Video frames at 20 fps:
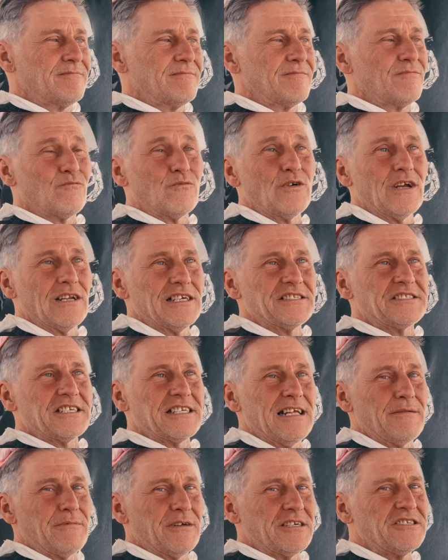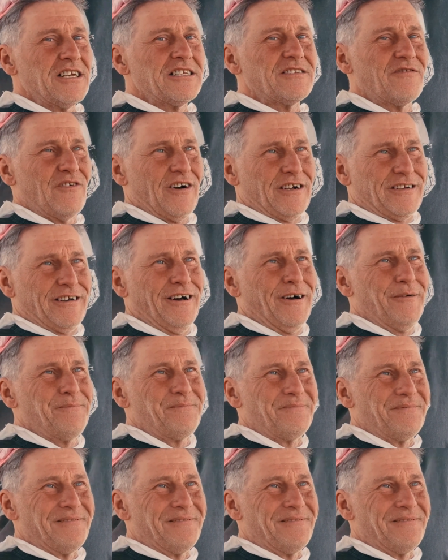realistically, I'm like, shut the fuck up.